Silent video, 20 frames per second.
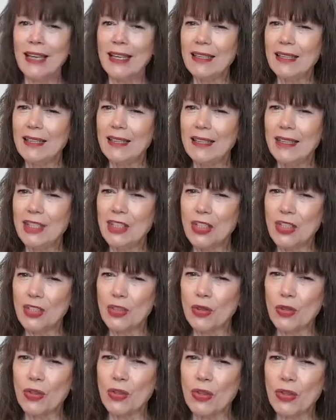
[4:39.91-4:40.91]
And
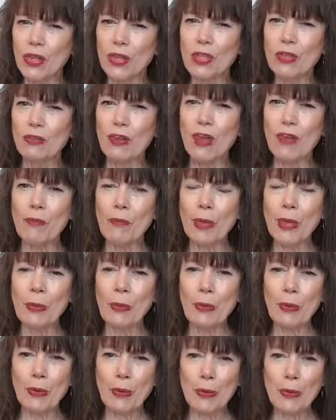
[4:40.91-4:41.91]
ensure that those five
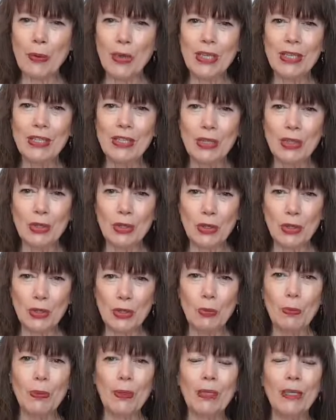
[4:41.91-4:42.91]
people are the ones that
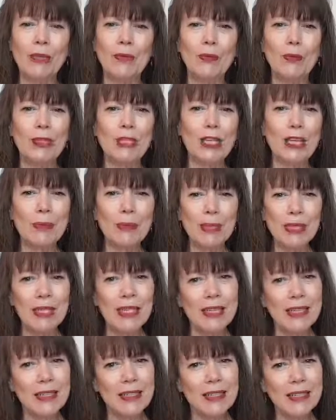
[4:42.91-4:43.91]
you believe would
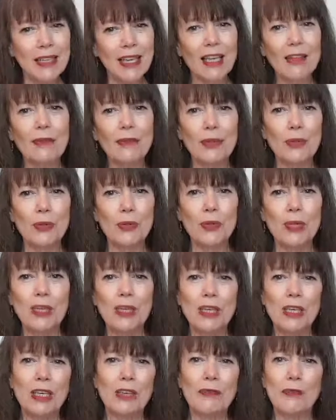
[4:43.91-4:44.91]
come and save
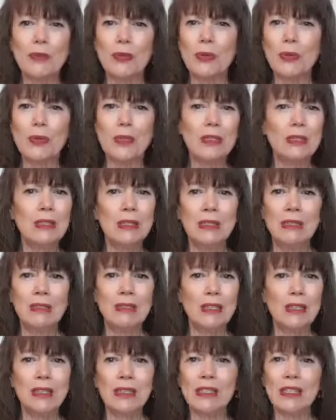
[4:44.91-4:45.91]
you if you were
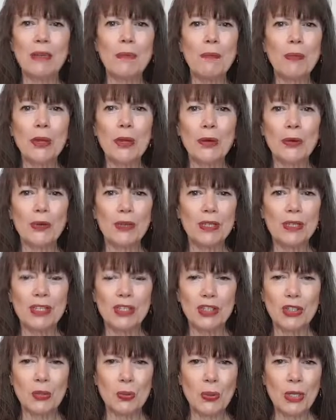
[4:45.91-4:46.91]
in some
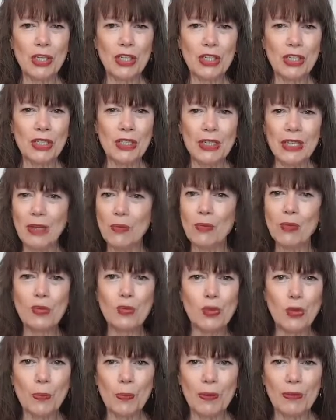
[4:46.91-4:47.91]
perilous situation and they
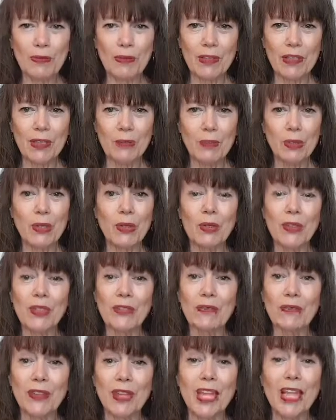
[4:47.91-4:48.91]
would drop everything.
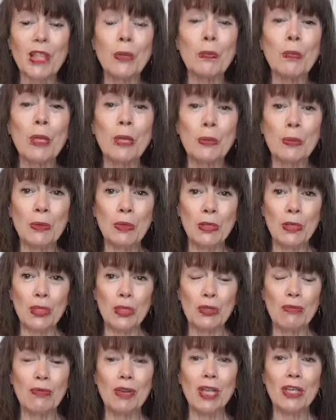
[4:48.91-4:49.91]
Because if they're the people
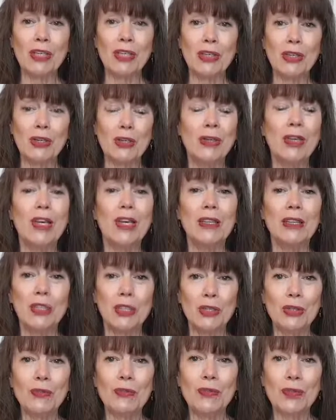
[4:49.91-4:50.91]
that are surrounding you,
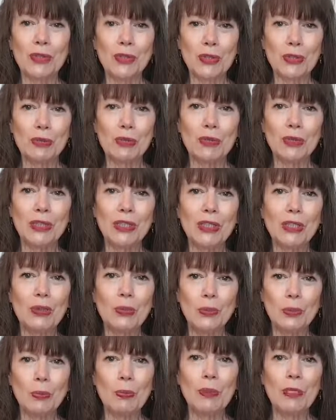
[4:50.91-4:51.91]
then you've got some
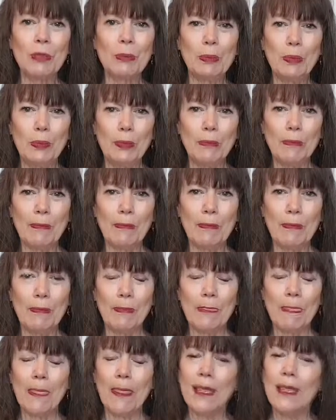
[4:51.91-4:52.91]
really good people.
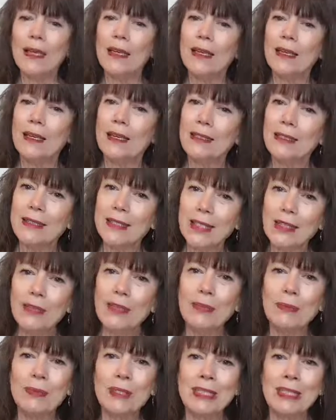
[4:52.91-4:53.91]

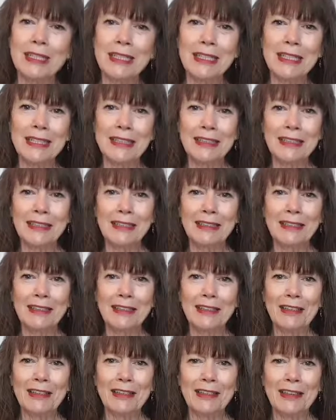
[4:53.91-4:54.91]
Tell them today
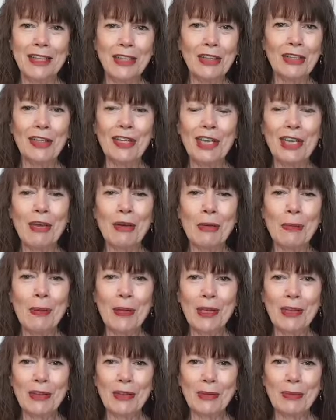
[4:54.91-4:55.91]
that you
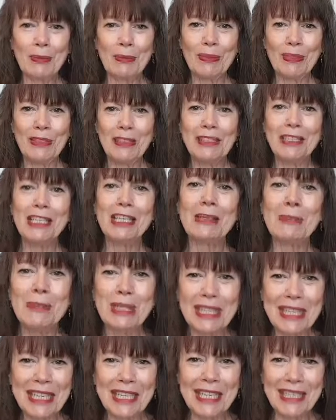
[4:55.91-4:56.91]
care about them.
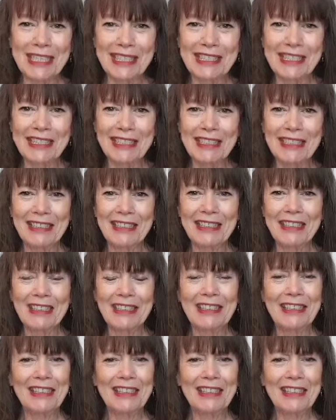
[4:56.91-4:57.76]
Send them a text.